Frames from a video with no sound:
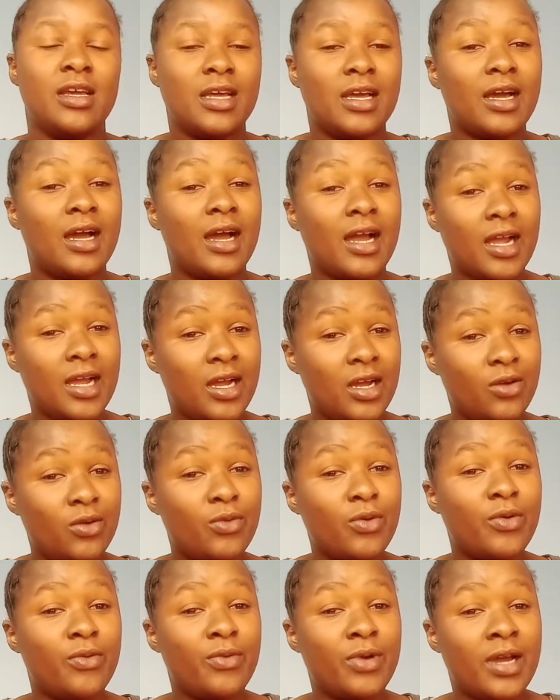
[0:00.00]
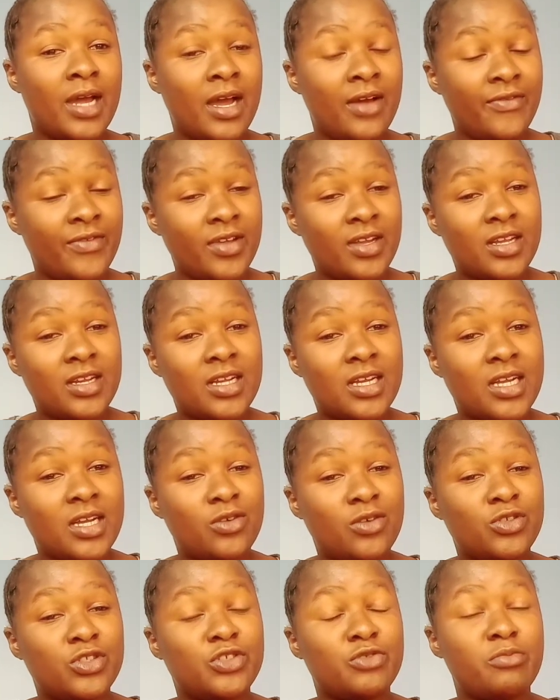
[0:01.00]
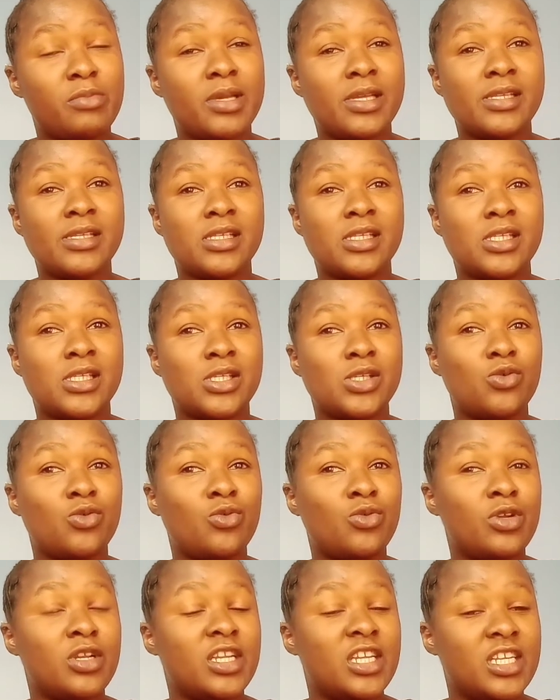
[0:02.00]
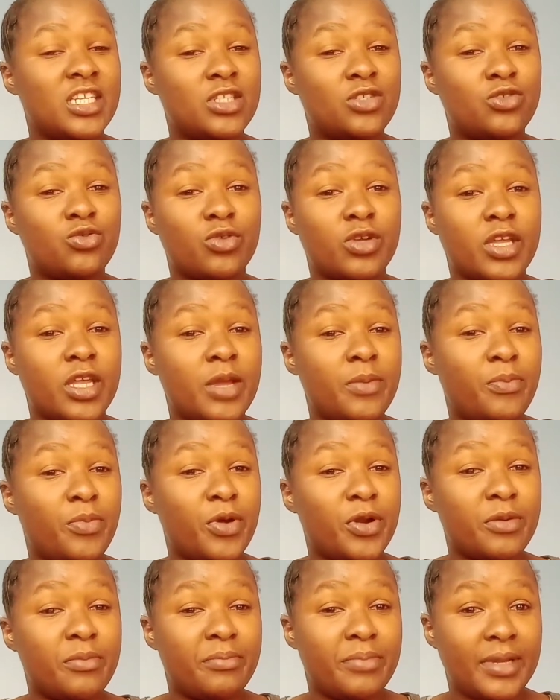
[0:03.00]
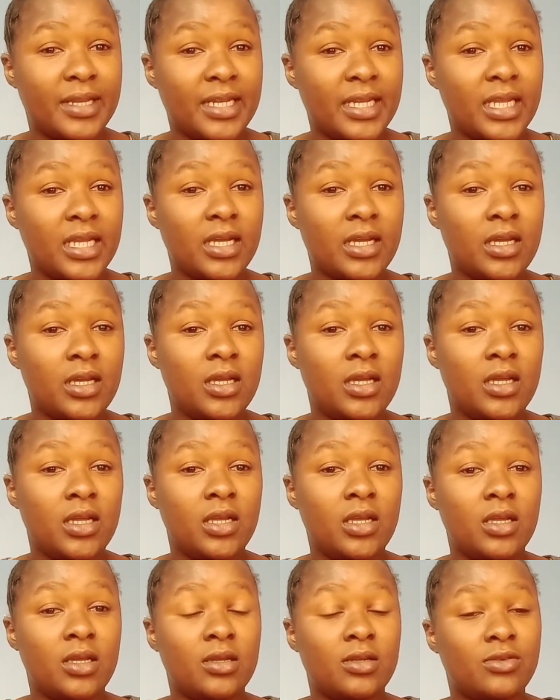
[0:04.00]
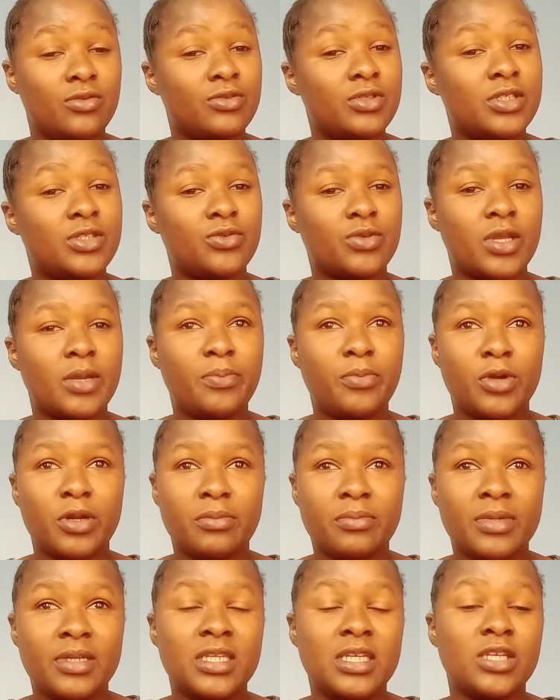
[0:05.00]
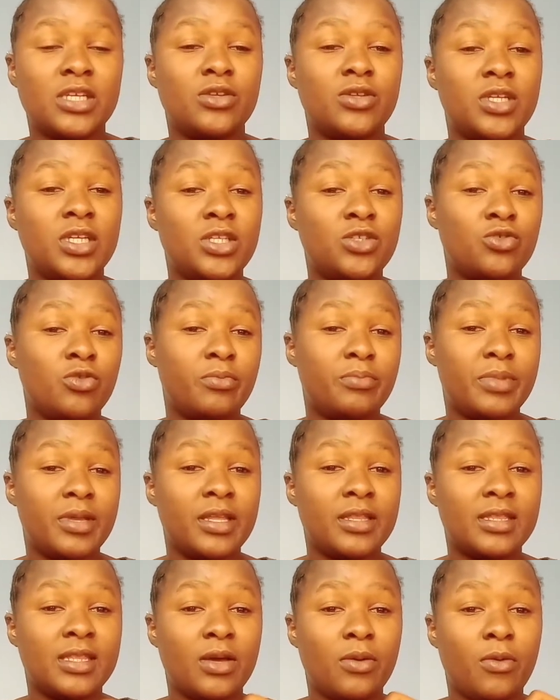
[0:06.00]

Having an account means you need to keep on bidding. You need to keep on bidding. You need to be the